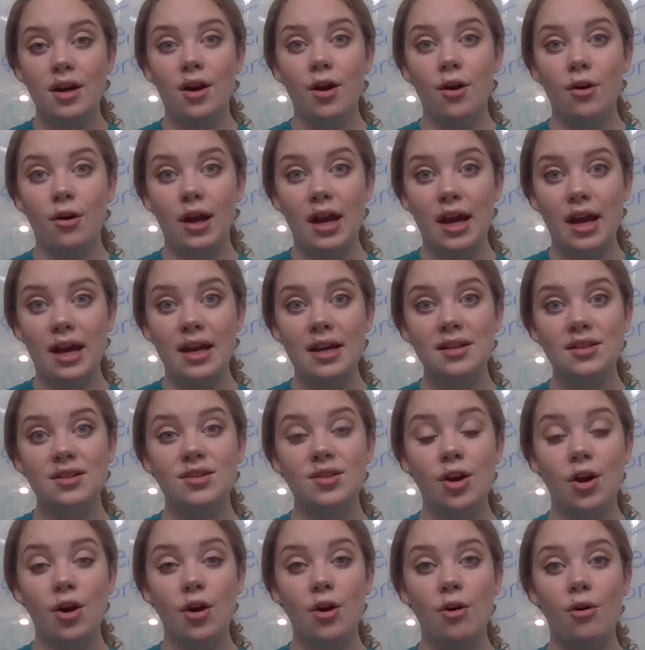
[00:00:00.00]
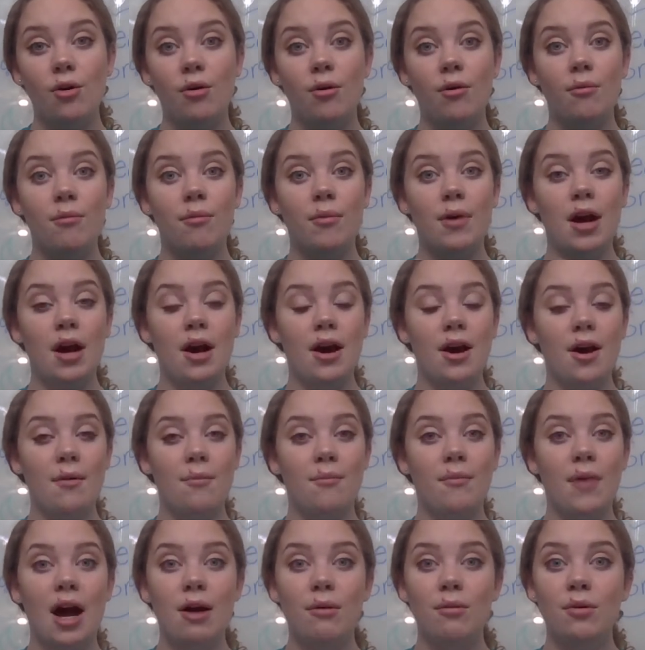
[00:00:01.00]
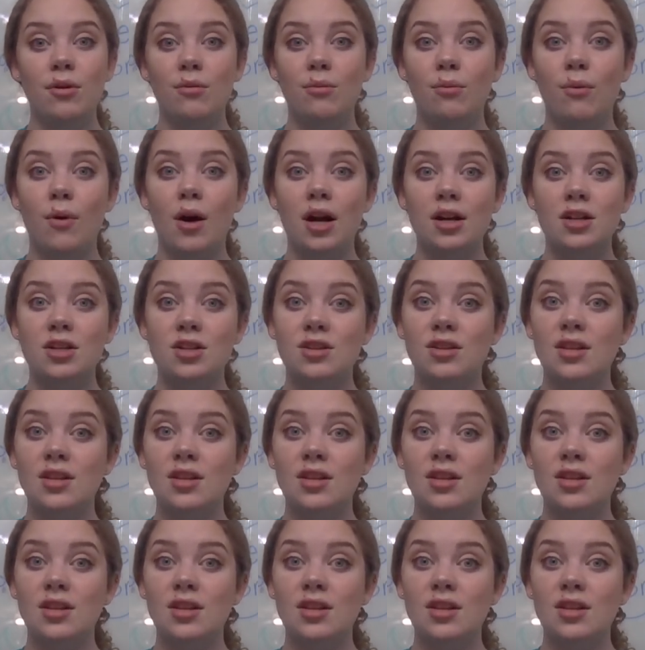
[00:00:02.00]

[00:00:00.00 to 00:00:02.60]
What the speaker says: Okay, so I would watch